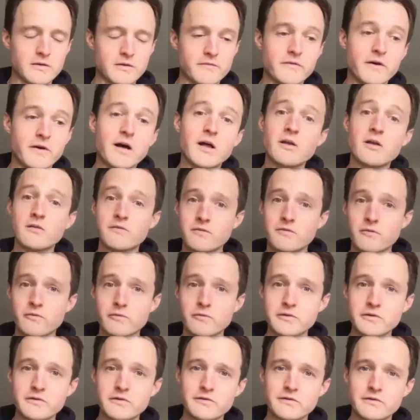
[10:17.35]
evolve over
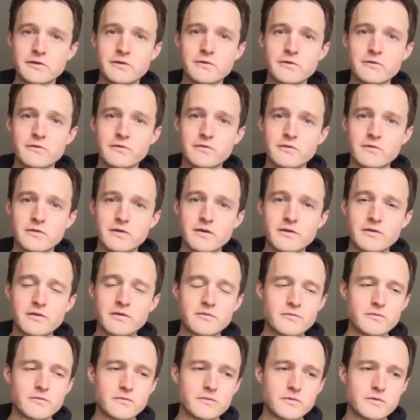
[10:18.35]
these years
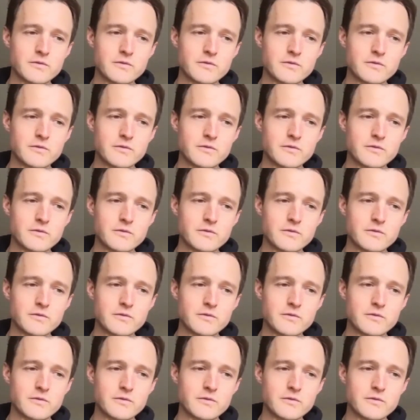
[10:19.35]
and